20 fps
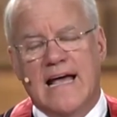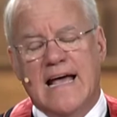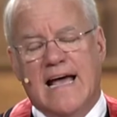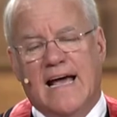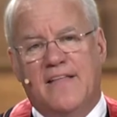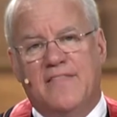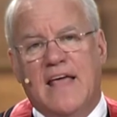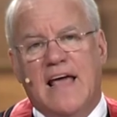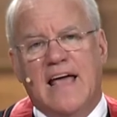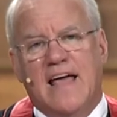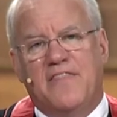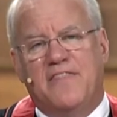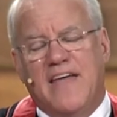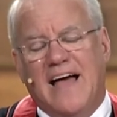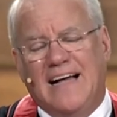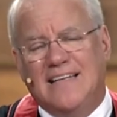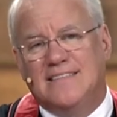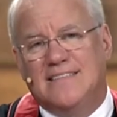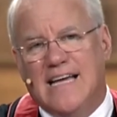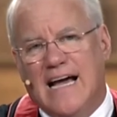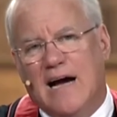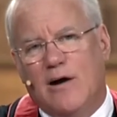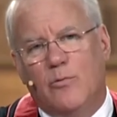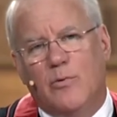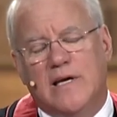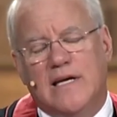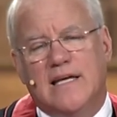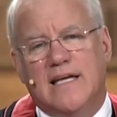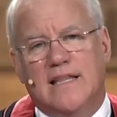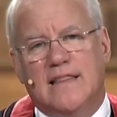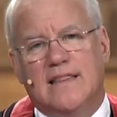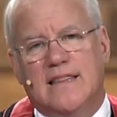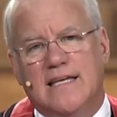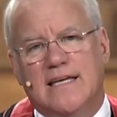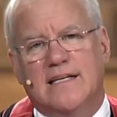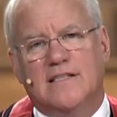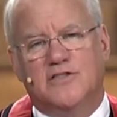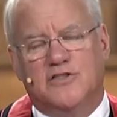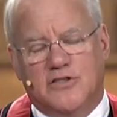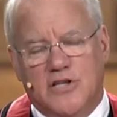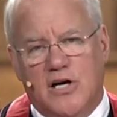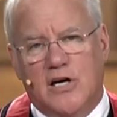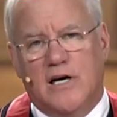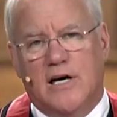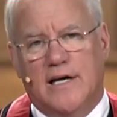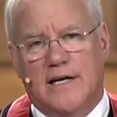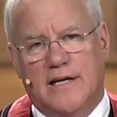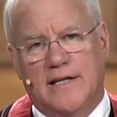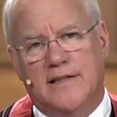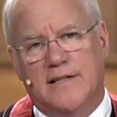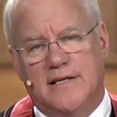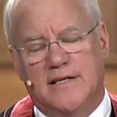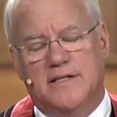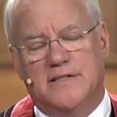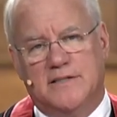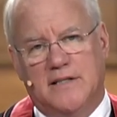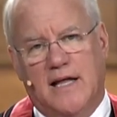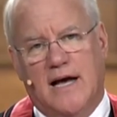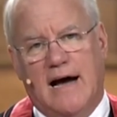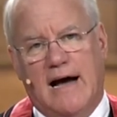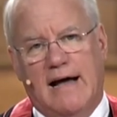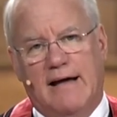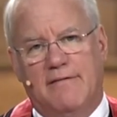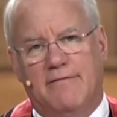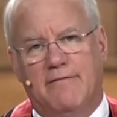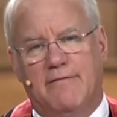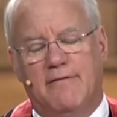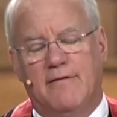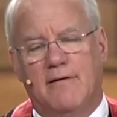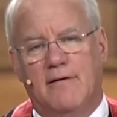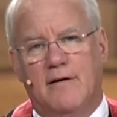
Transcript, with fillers: And, and that's how we get things done in this life.